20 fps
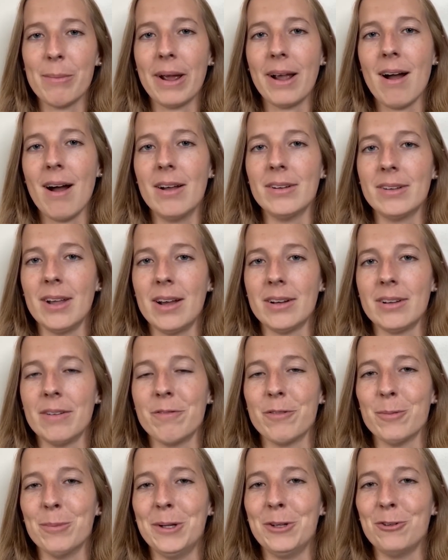My contact
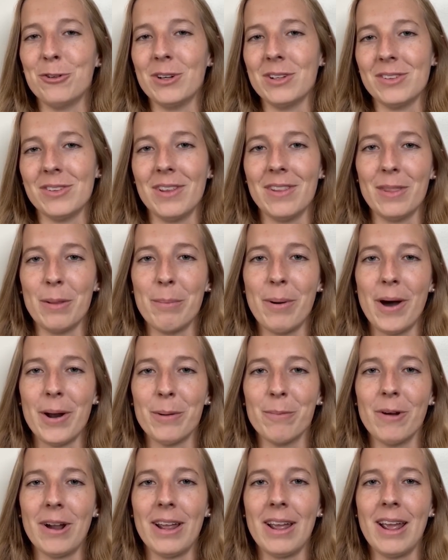information is in the
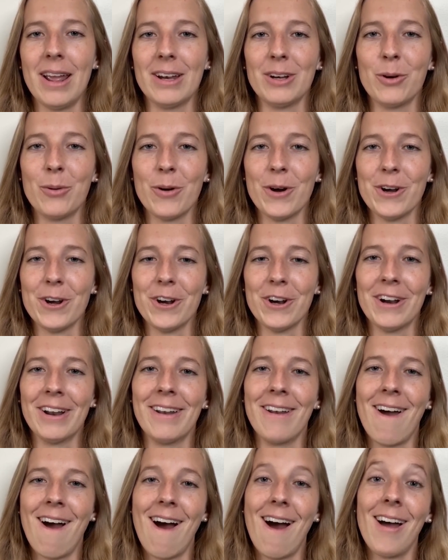bottom right-hand corner,
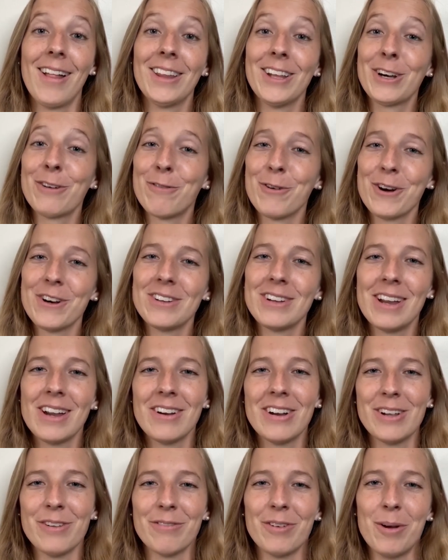and I look forward to
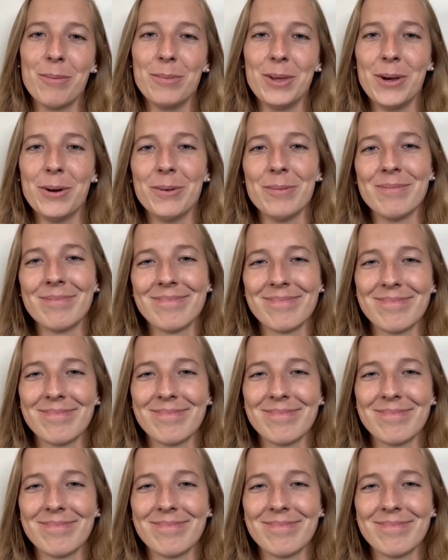hearing from you.